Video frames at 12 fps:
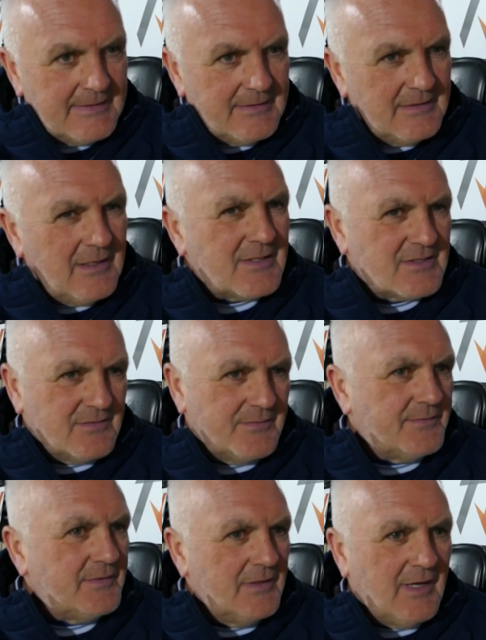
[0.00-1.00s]
lots
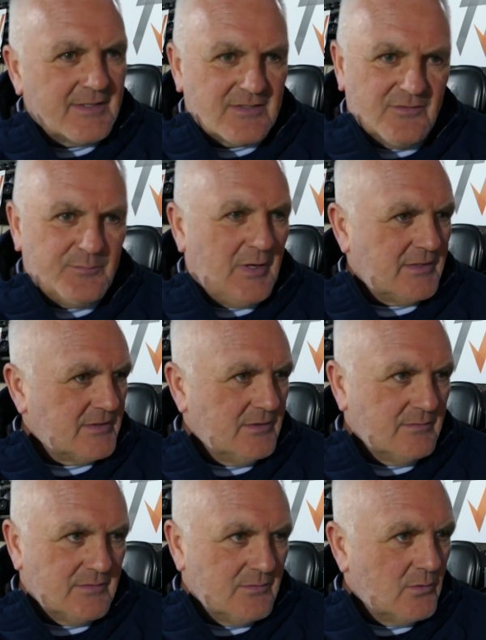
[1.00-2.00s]
of
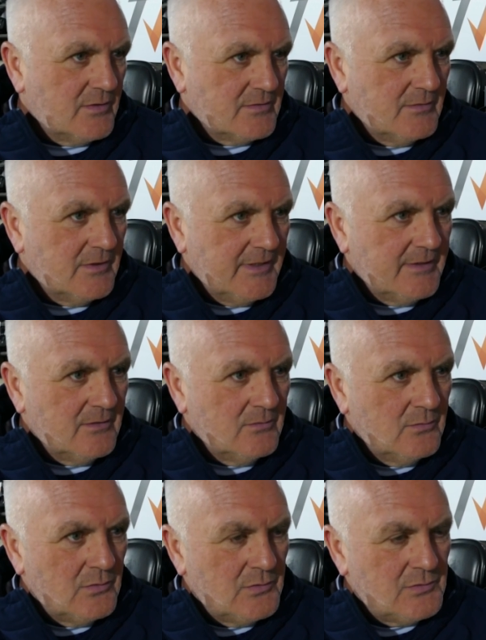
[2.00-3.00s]
positives for us, really,
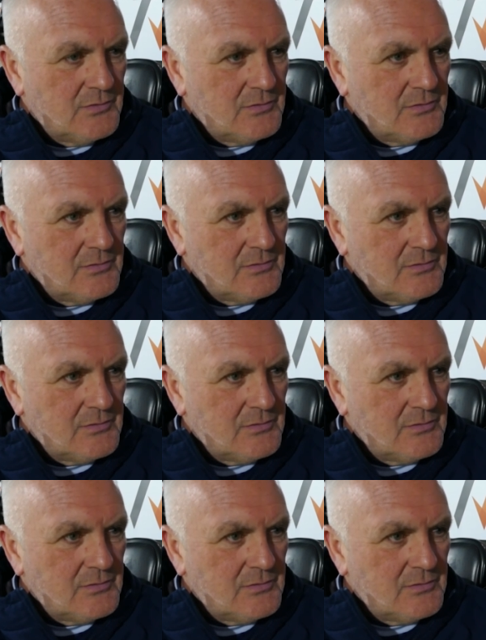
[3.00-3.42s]
you know.